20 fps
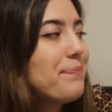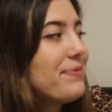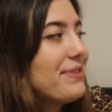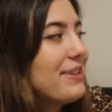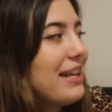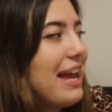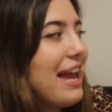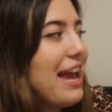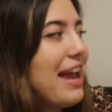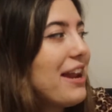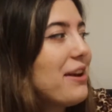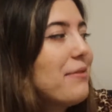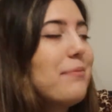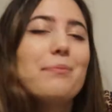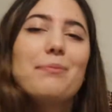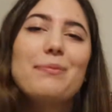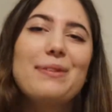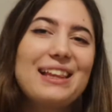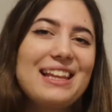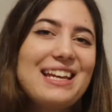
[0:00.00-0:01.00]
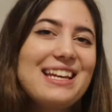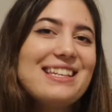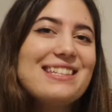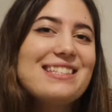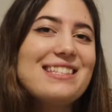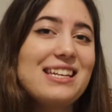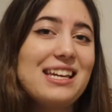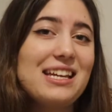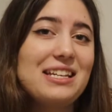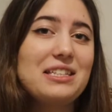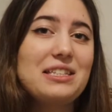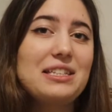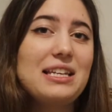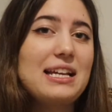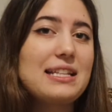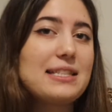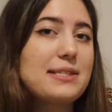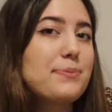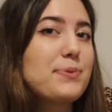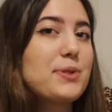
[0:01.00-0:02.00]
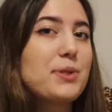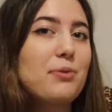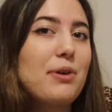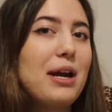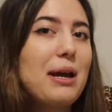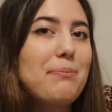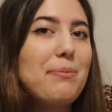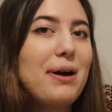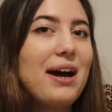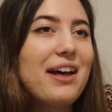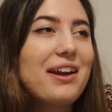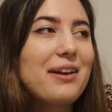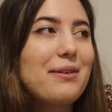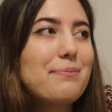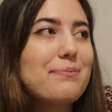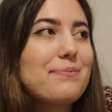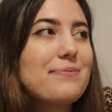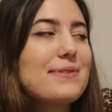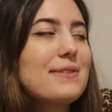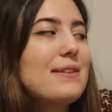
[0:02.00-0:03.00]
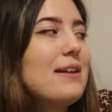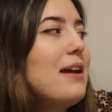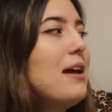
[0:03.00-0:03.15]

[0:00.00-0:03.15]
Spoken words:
then please hit that subscribe button,